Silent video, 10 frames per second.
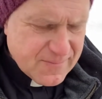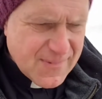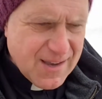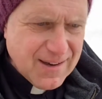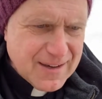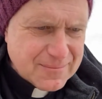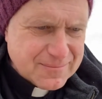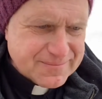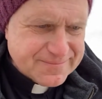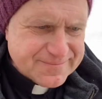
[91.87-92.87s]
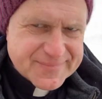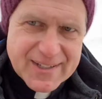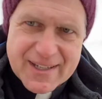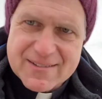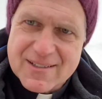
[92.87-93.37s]

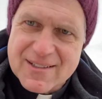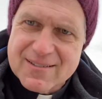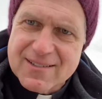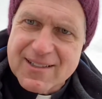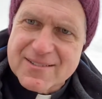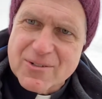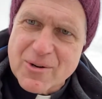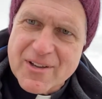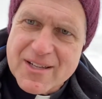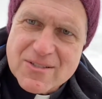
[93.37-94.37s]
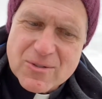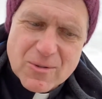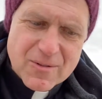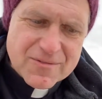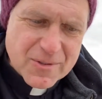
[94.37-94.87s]
at the North High
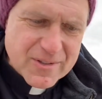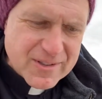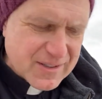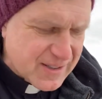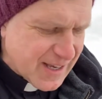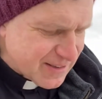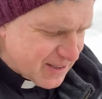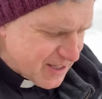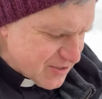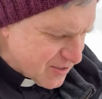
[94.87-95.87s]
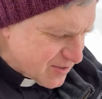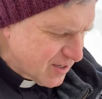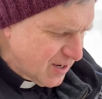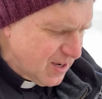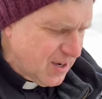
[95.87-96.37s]
School for the inoculations.
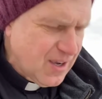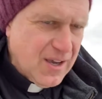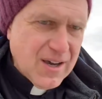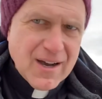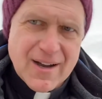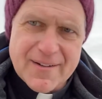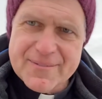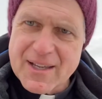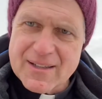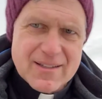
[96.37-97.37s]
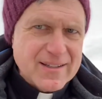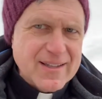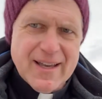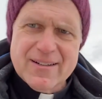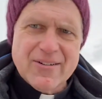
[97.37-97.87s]

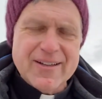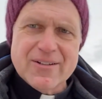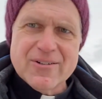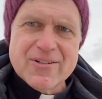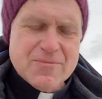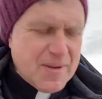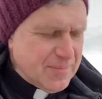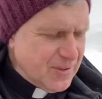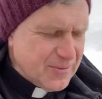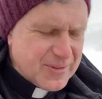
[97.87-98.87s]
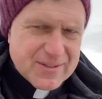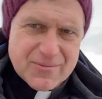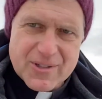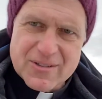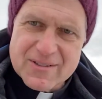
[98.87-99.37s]
Again, I encourage people
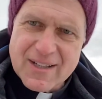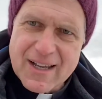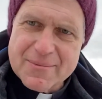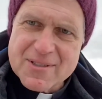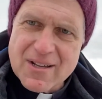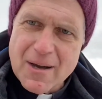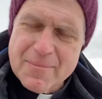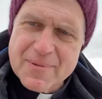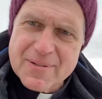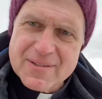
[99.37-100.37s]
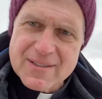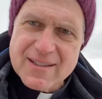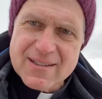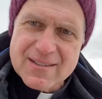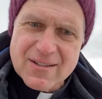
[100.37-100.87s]
when your time is up to
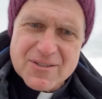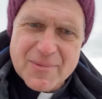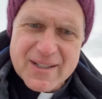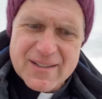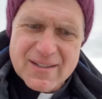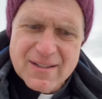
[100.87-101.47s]
get as many